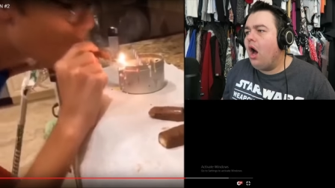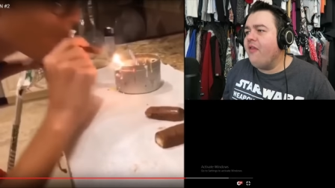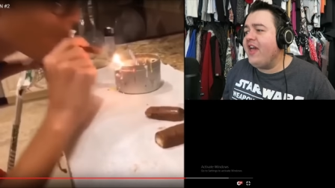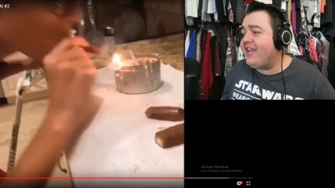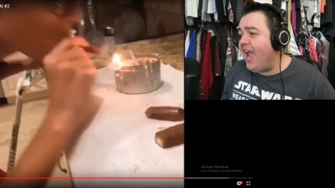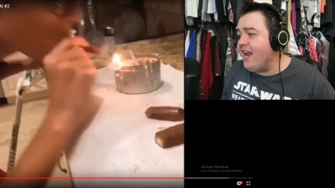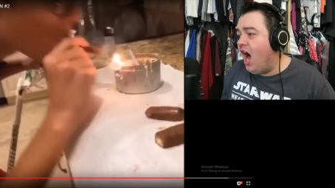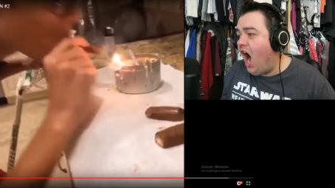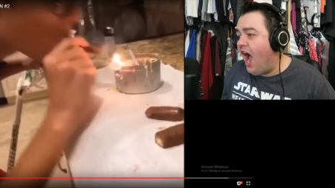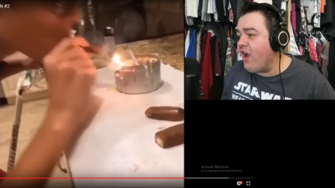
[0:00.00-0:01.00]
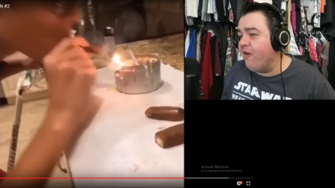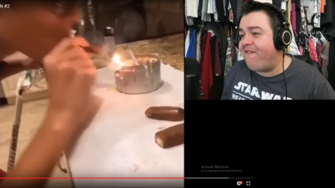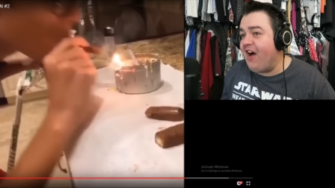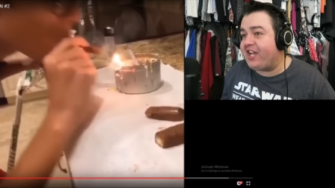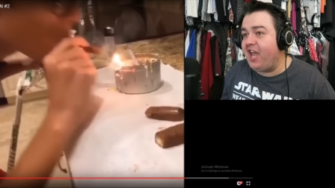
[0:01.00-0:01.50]
Are they getting high on
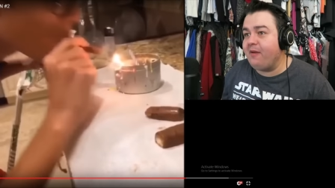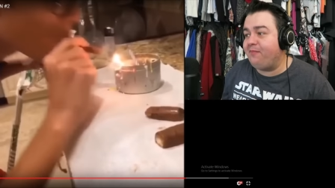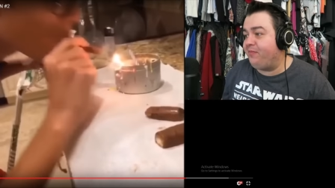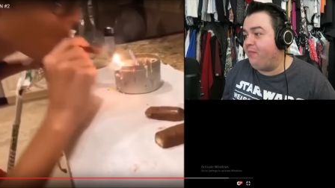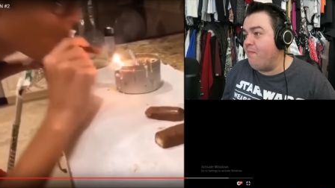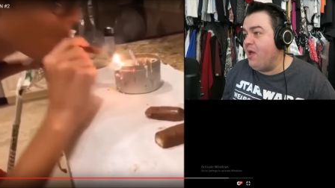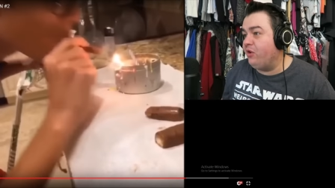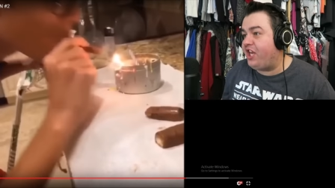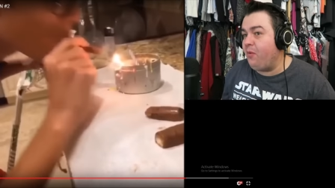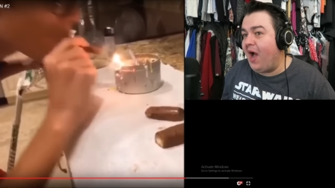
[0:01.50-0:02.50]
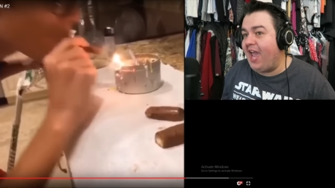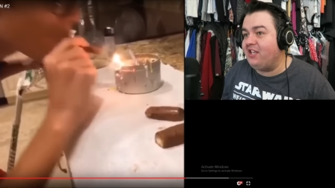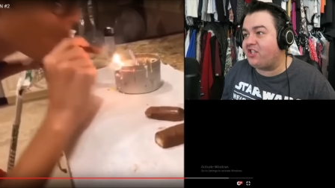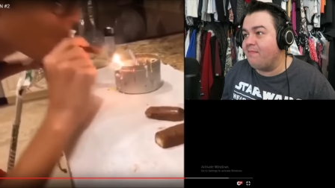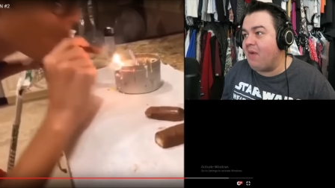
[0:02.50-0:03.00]
fucking Milky
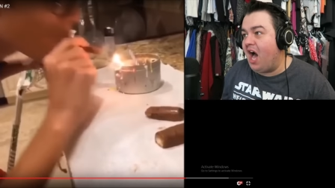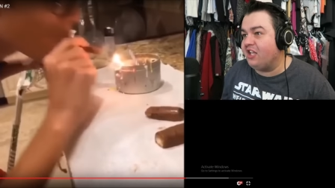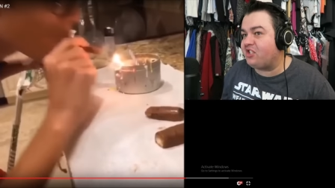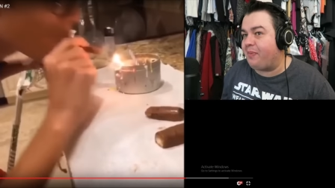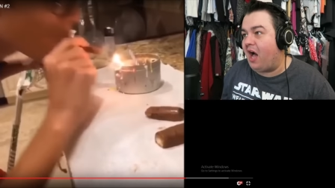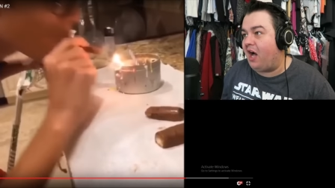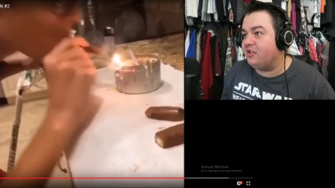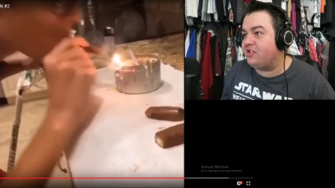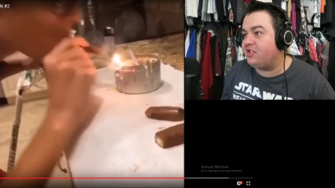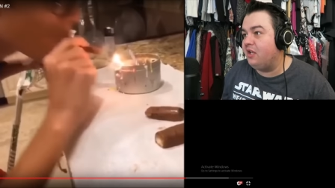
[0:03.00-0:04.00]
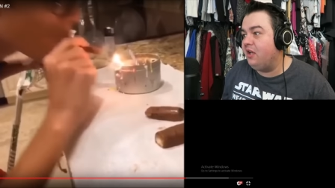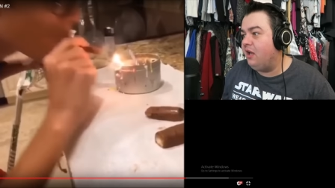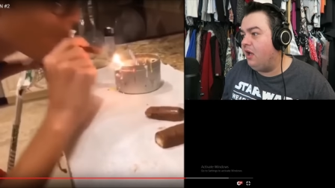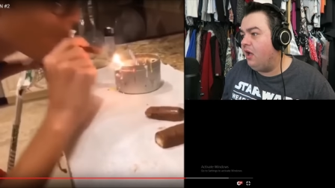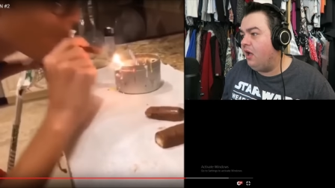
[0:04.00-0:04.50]
Ways and Mars bars?
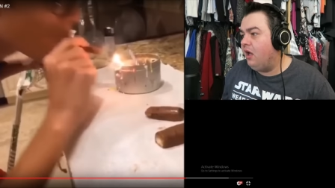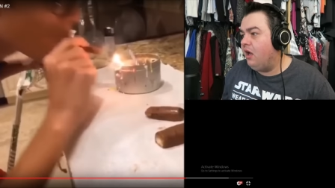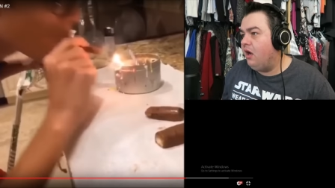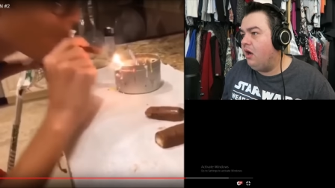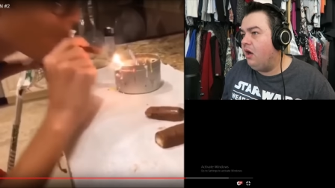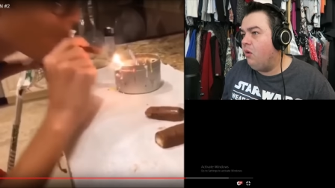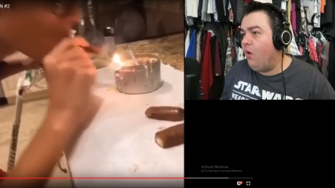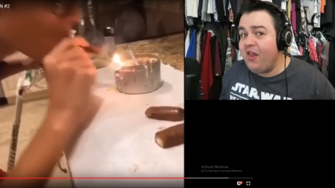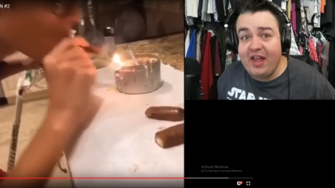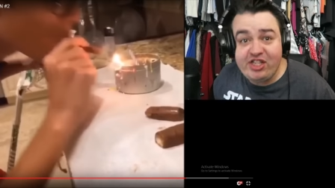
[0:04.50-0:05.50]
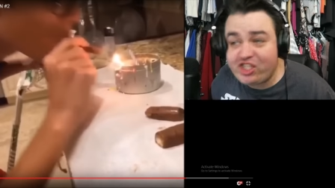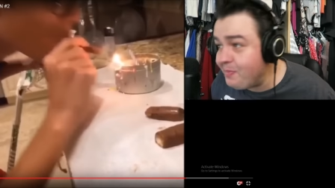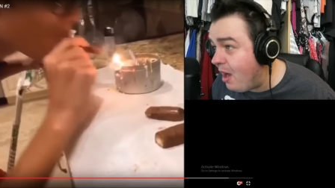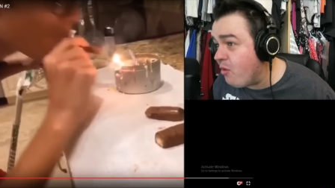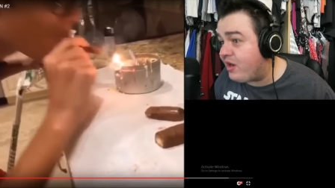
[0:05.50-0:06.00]
What are they
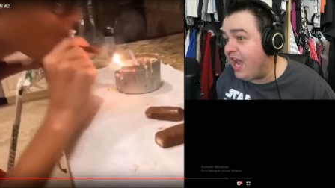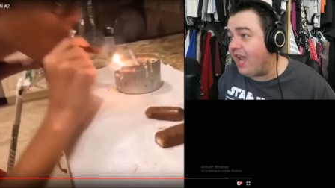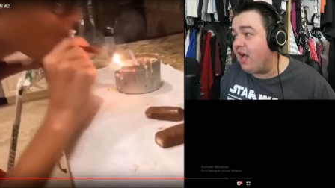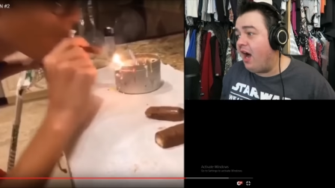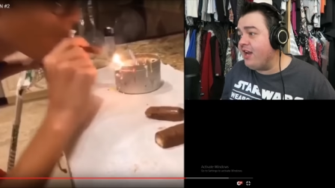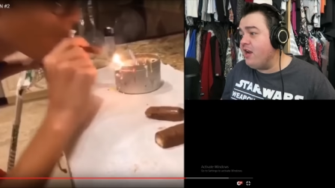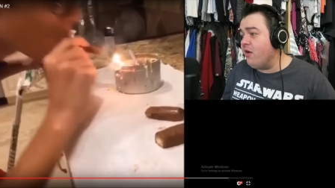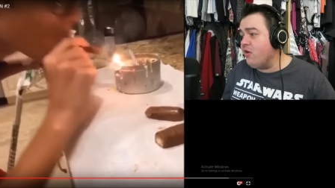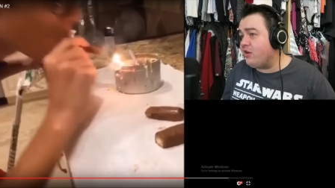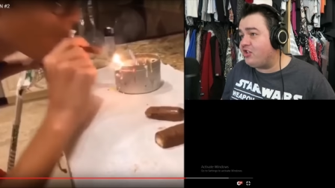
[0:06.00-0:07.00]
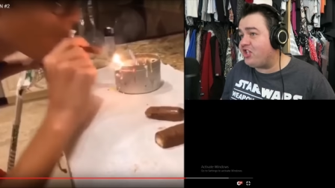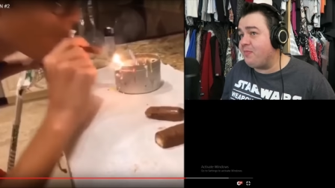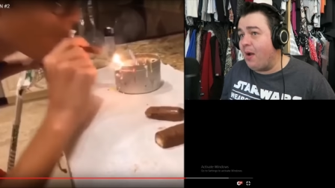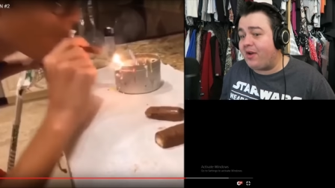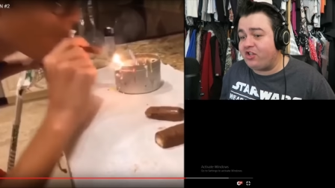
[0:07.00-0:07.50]
smoking? I didn't know you could
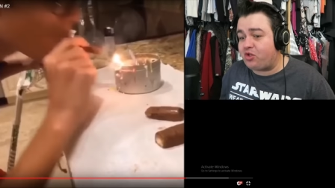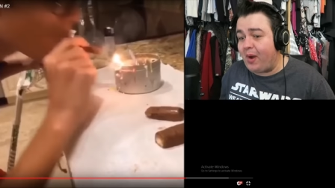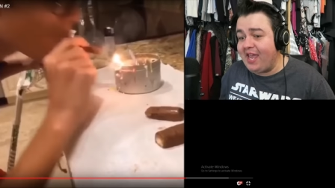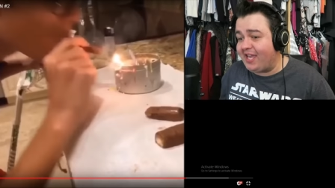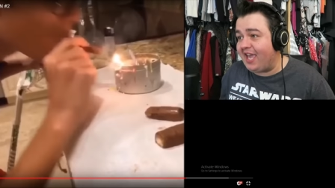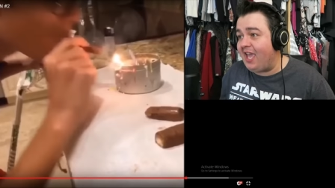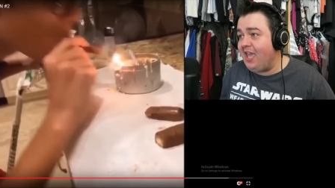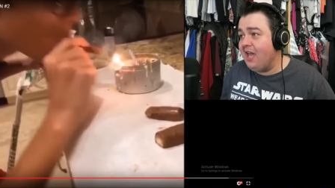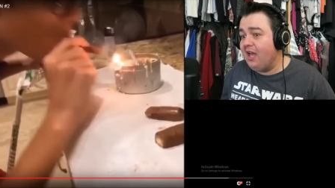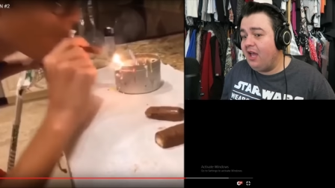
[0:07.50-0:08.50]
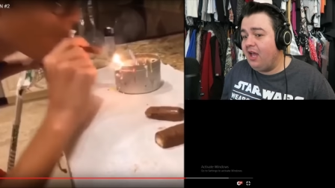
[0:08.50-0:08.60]
smoke a Twinkie.